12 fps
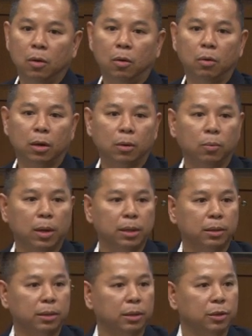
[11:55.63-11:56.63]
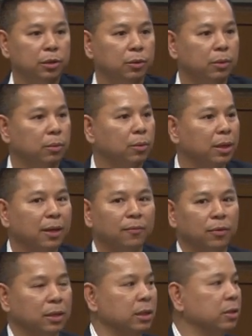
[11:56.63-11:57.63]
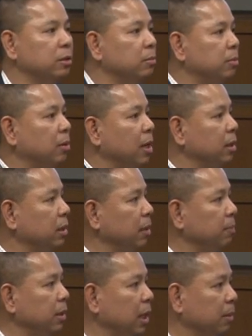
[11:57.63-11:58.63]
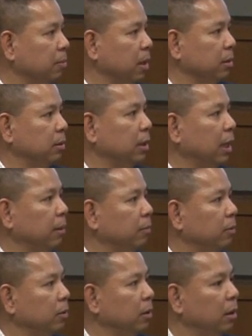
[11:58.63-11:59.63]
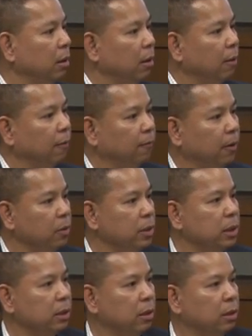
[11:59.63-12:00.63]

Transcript: or whether you're working for a consumer product company like Procter & Gamble. Focus